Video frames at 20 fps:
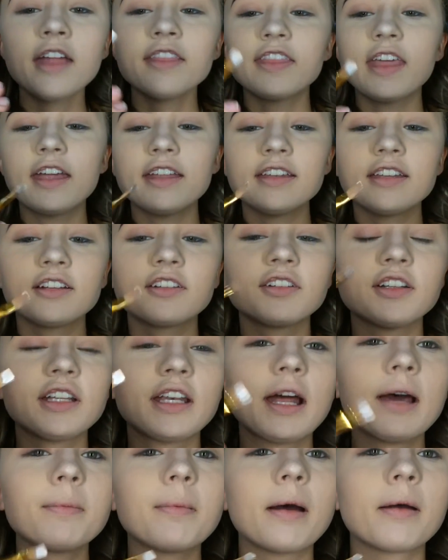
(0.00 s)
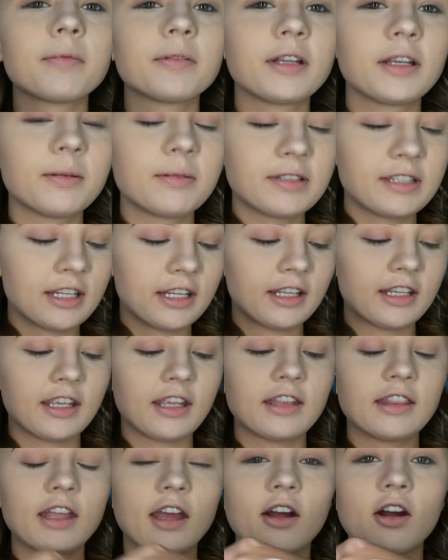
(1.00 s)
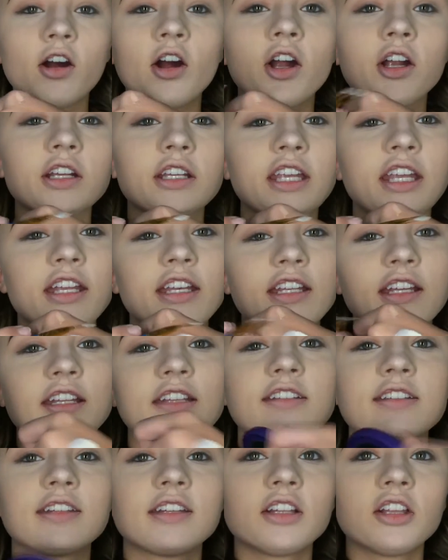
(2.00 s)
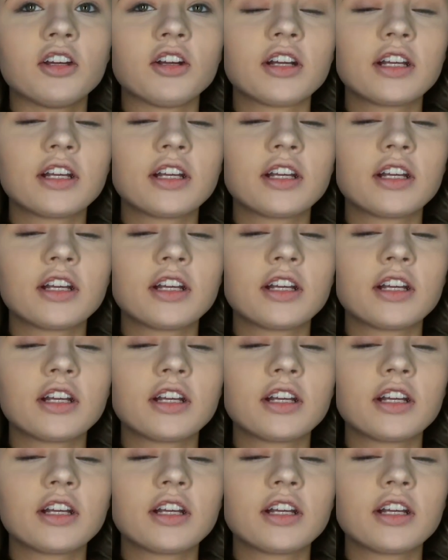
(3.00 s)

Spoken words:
Then to clean up, I'm going to be taking that Hard Candy concealer